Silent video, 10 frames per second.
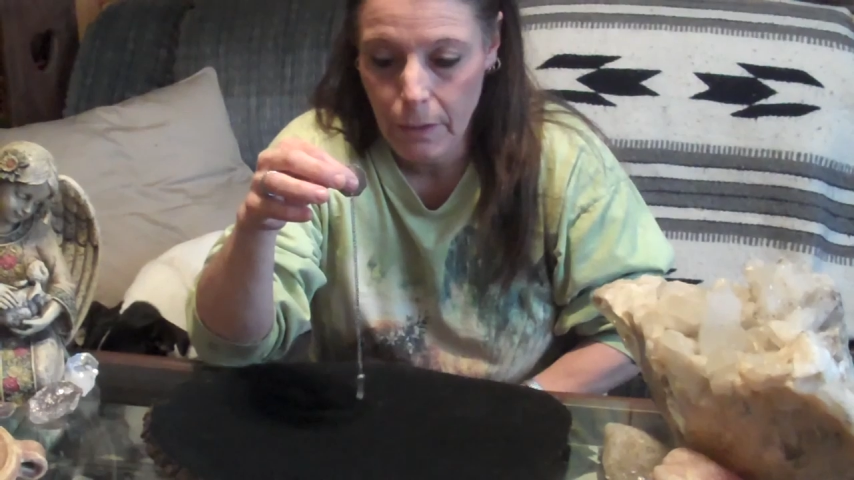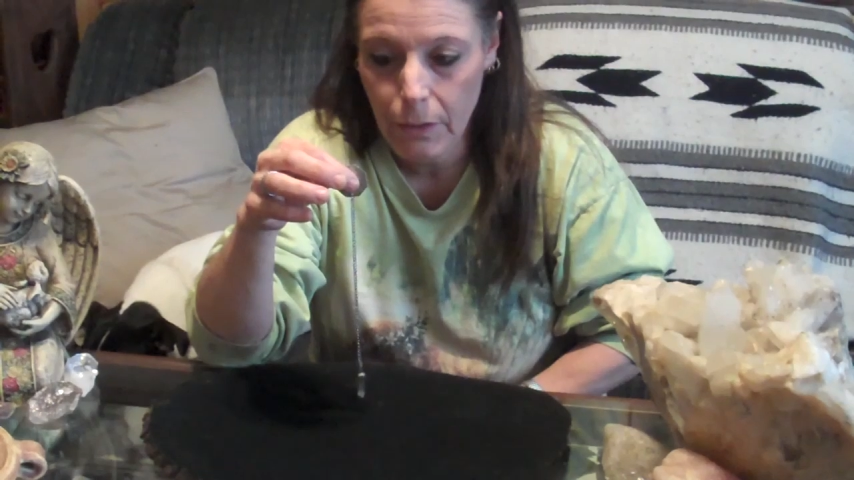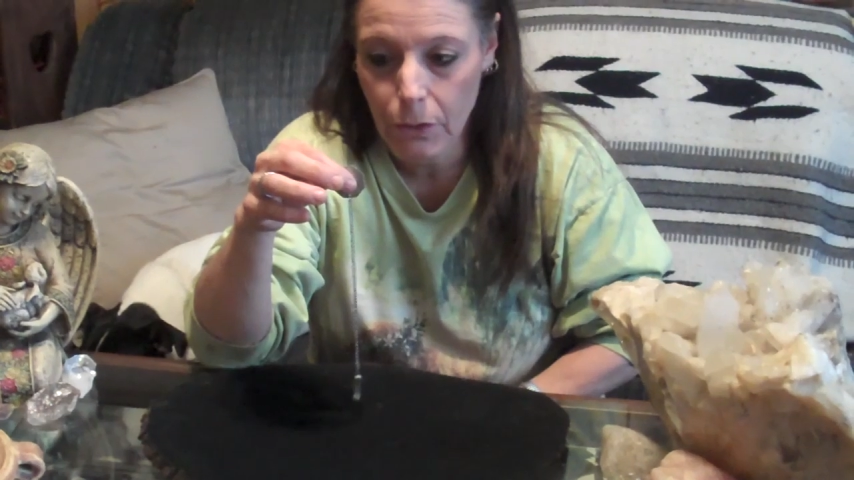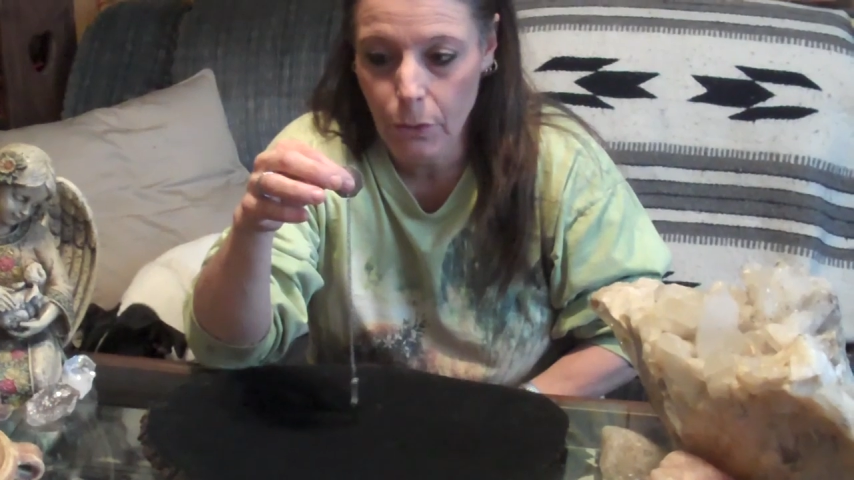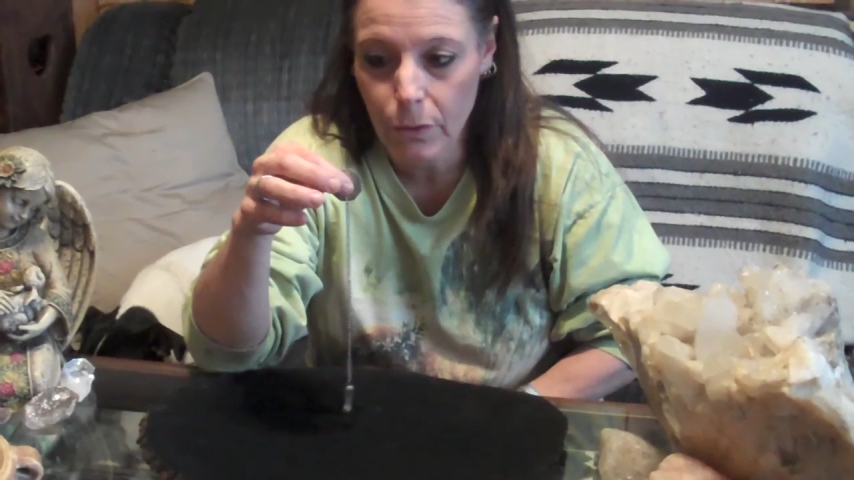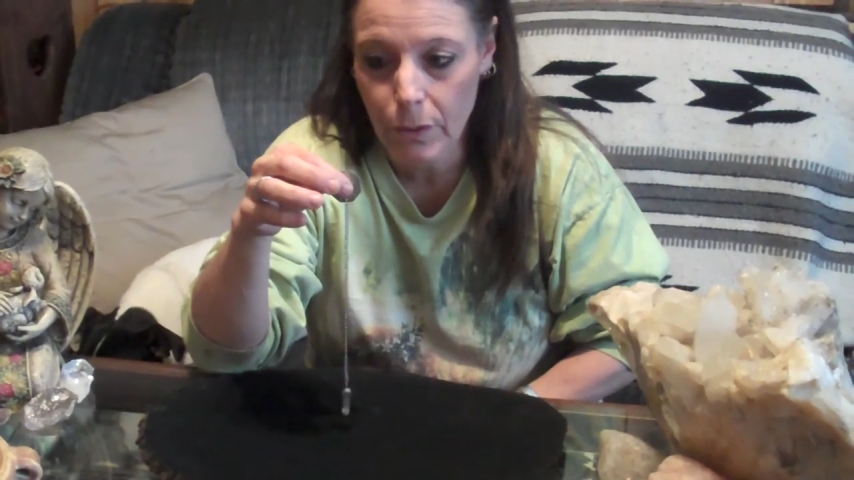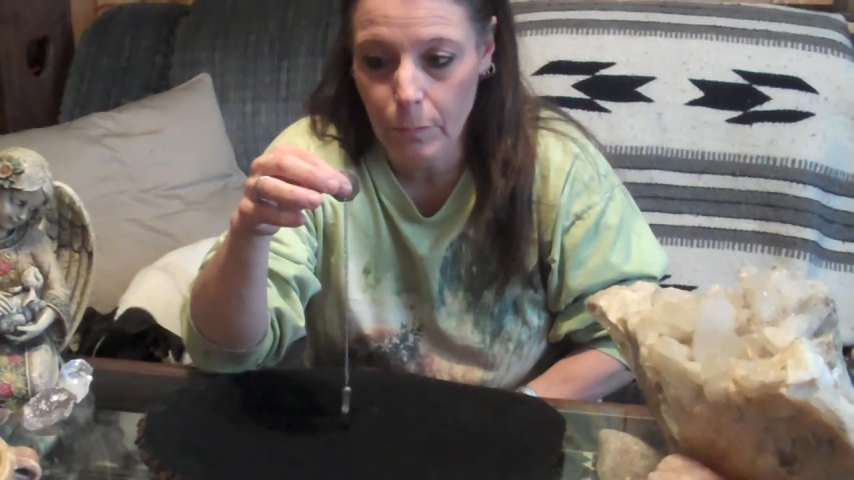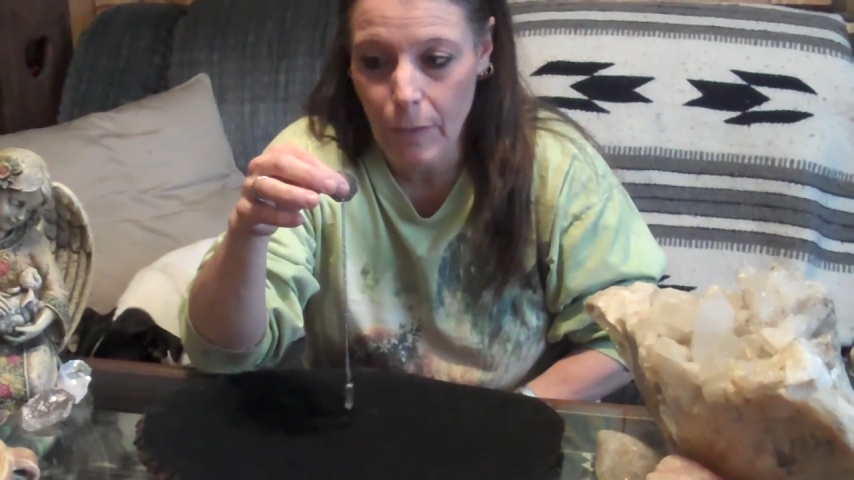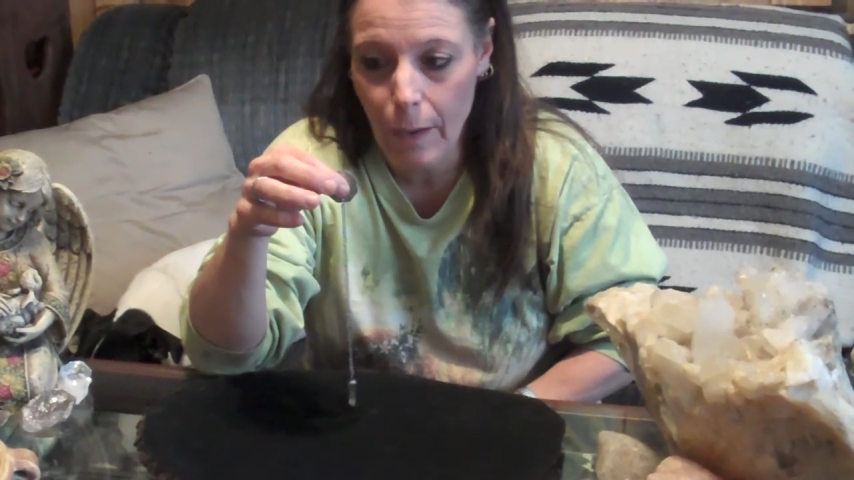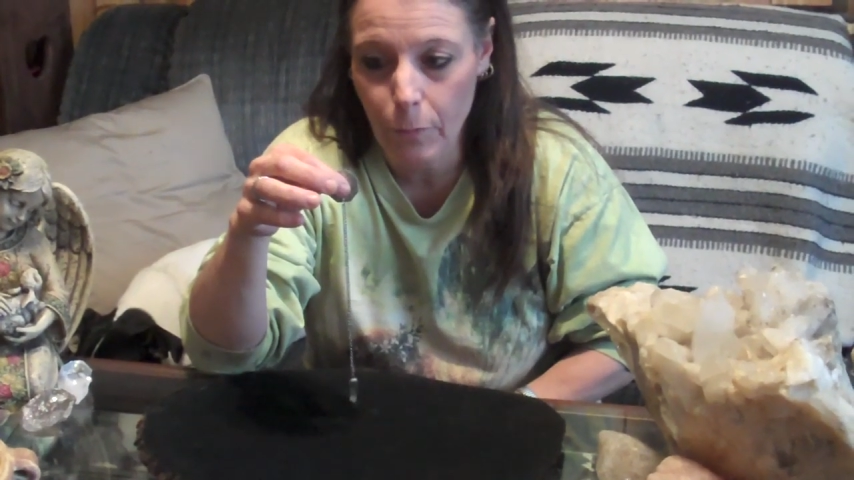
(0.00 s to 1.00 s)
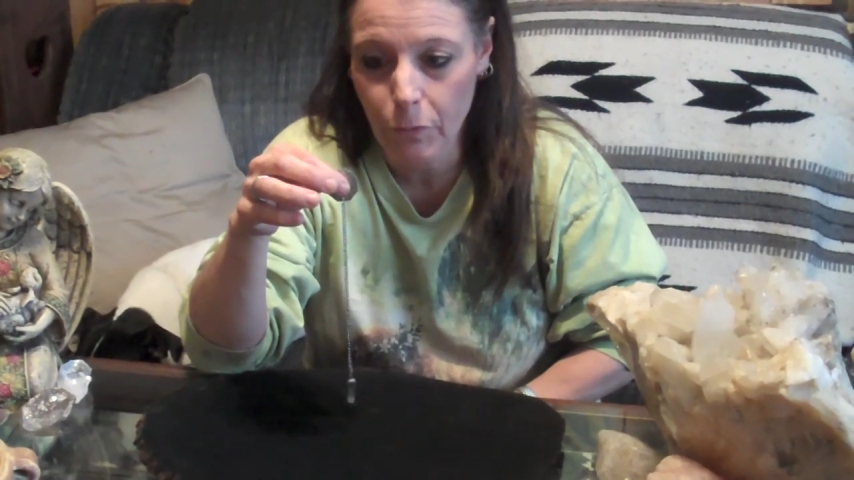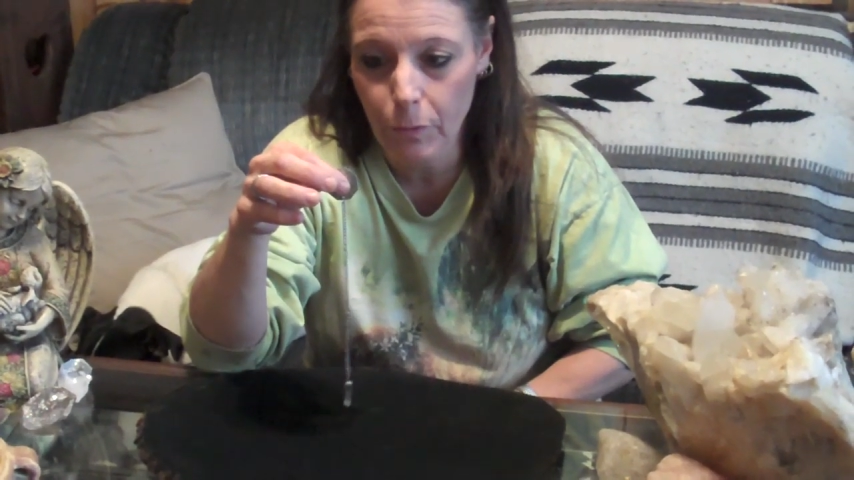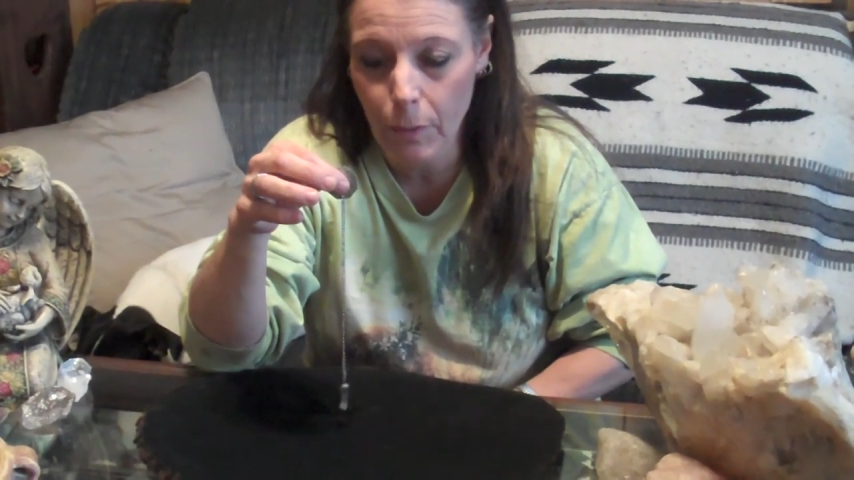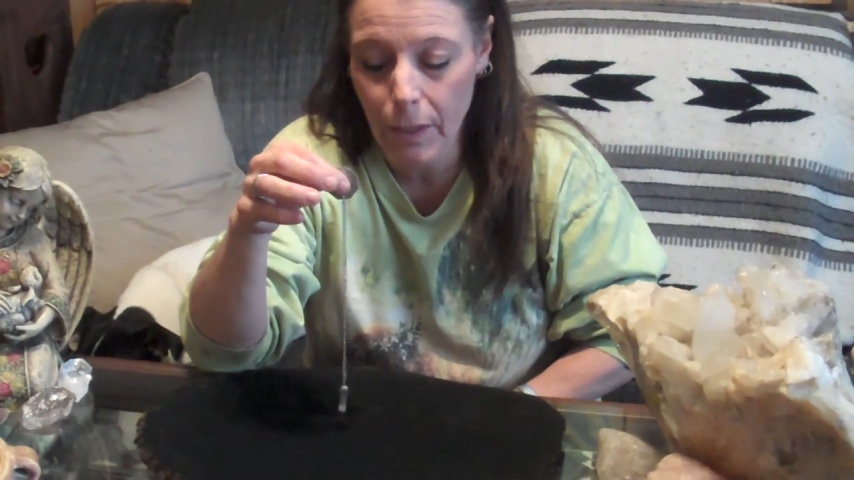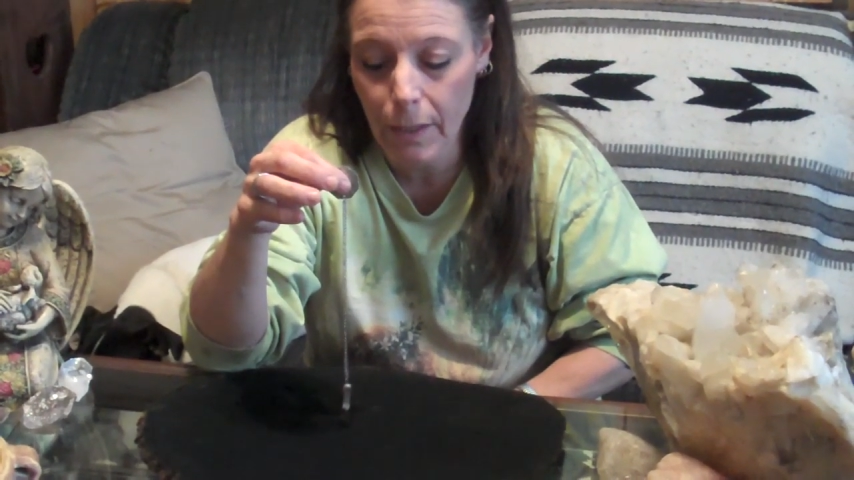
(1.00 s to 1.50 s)
You notice I'm not
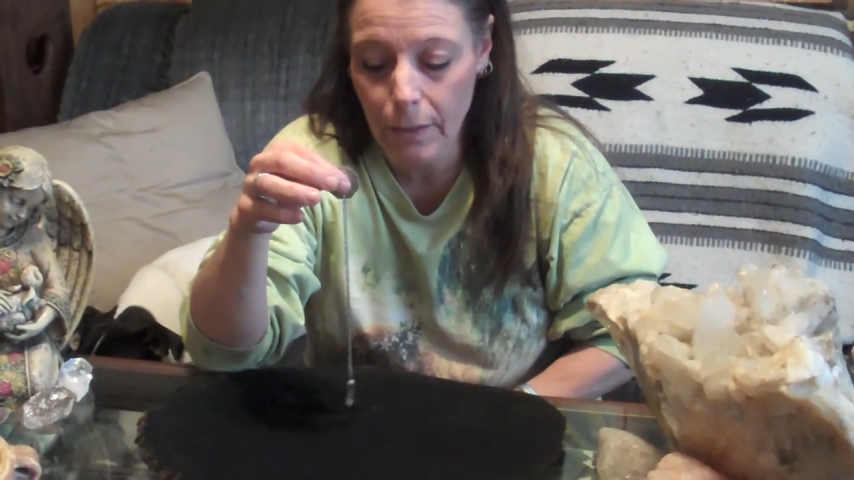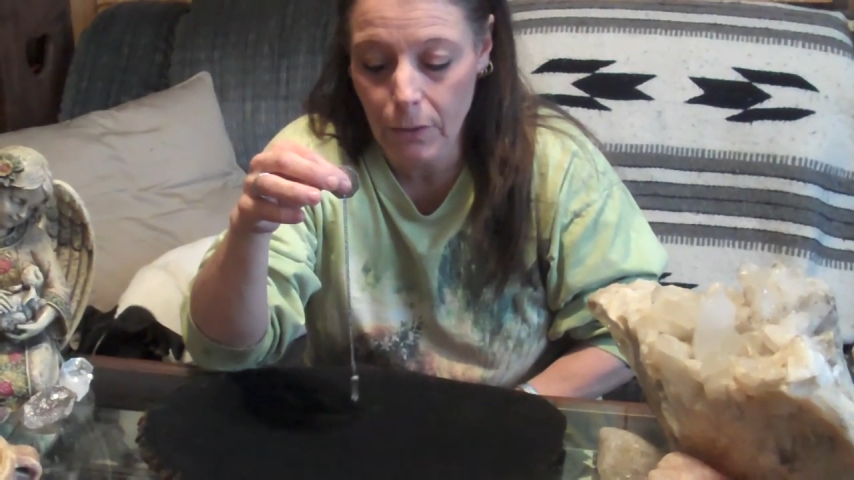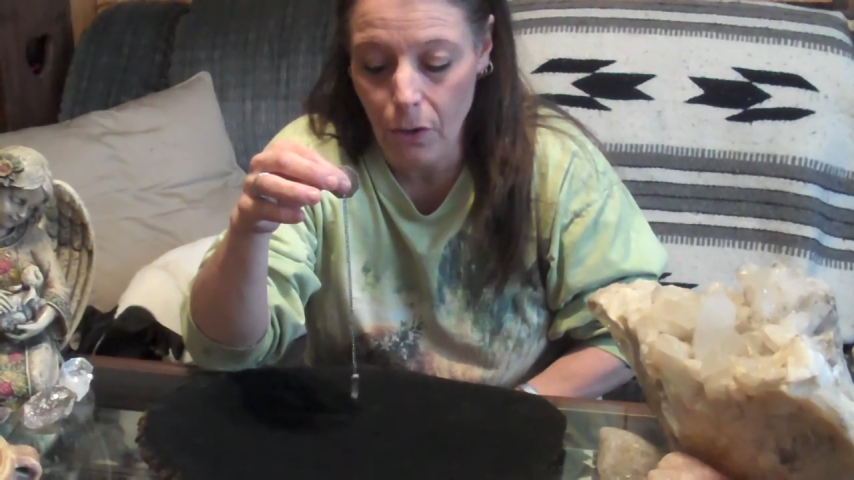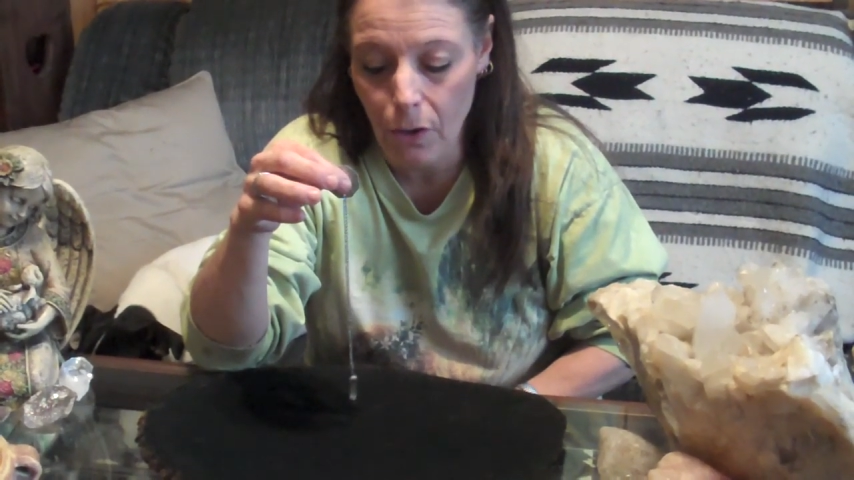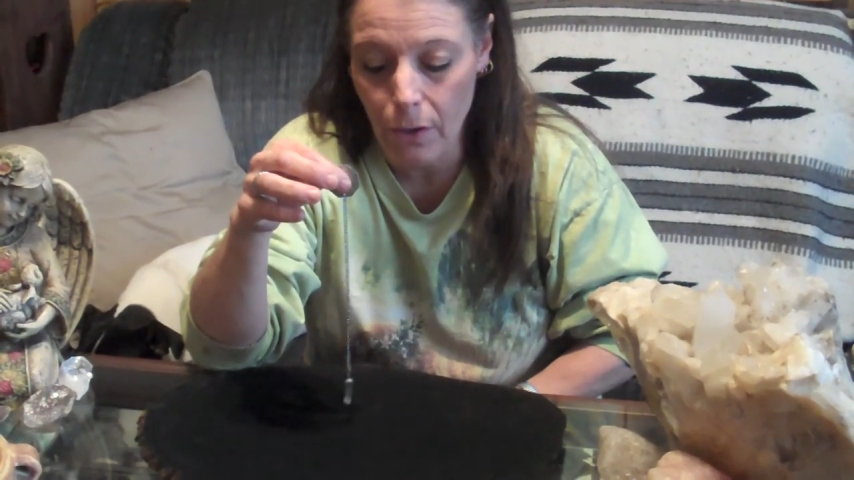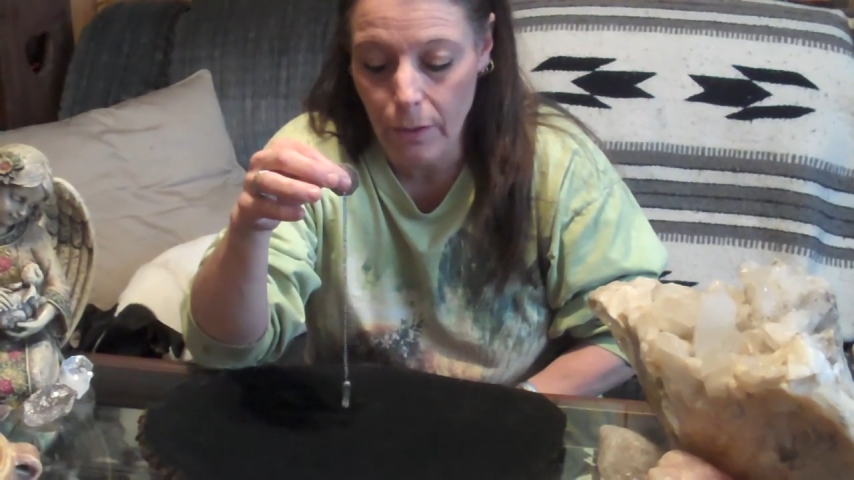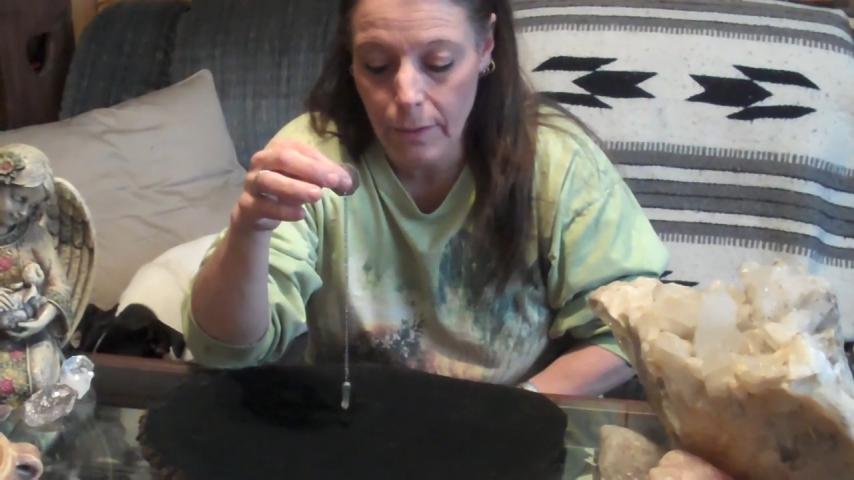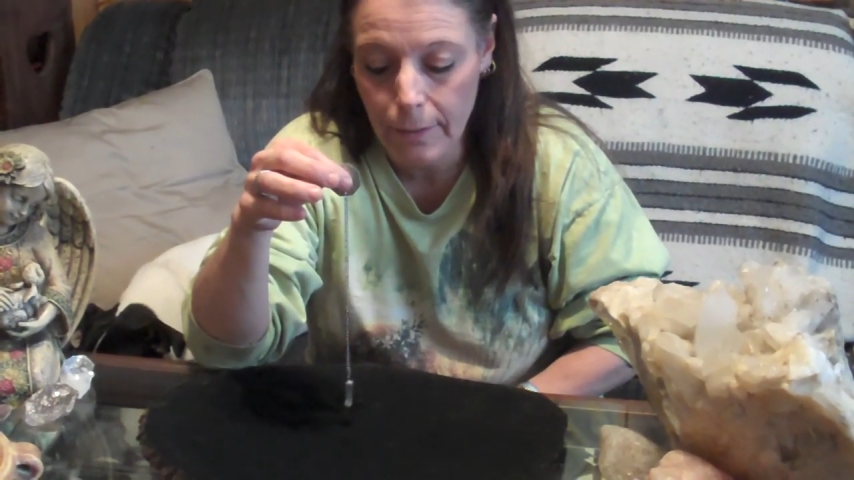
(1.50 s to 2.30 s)
moving my hand at all.